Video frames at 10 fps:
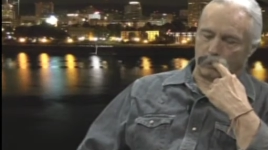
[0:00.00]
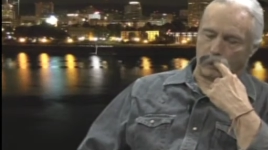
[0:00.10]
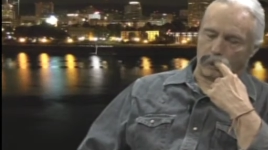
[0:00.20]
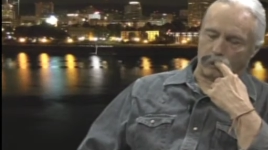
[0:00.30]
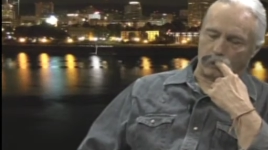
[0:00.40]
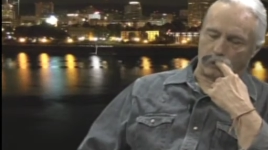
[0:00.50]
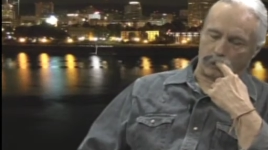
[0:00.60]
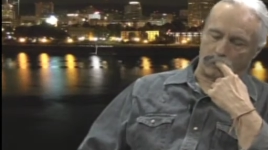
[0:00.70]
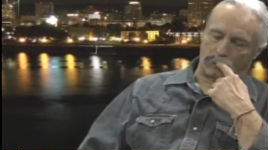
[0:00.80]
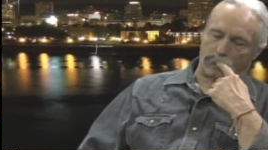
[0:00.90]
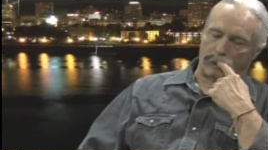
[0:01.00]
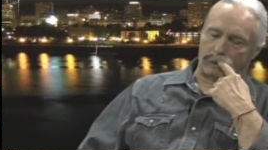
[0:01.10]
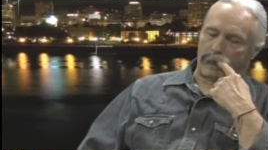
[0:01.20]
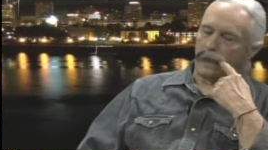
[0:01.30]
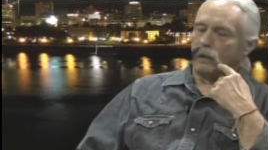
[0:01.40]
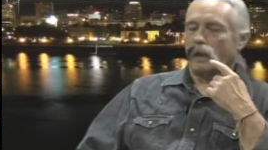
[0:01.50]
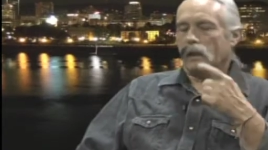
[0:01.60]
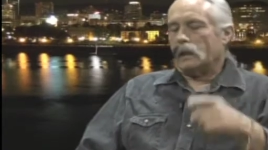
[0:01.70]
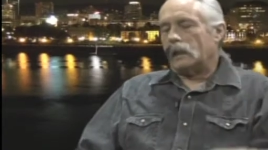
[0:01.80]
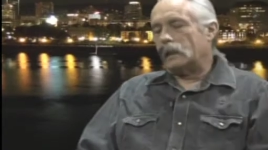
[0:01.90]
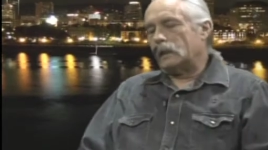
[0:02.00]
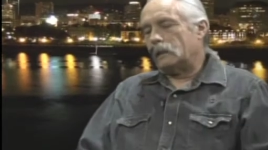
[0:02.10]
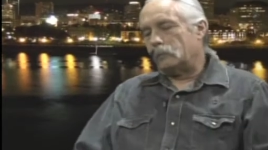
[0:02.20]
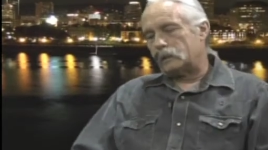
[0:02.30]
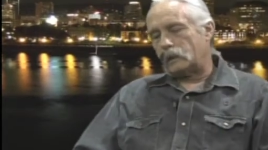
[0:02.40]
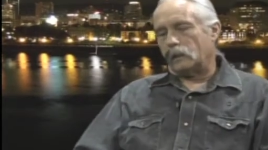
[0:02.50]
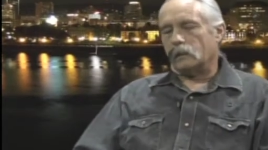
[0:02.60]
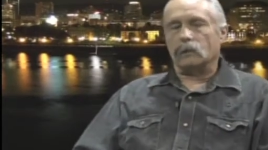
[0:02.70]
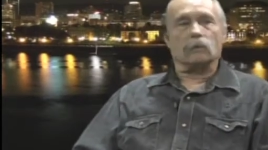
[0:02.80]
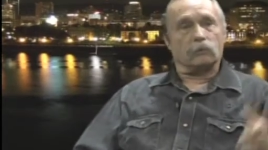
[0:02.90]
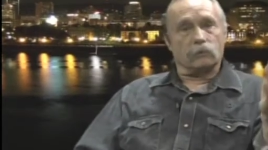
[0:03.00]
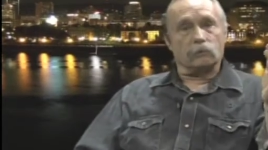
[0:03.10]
you might know something about that. I, I, but then you know,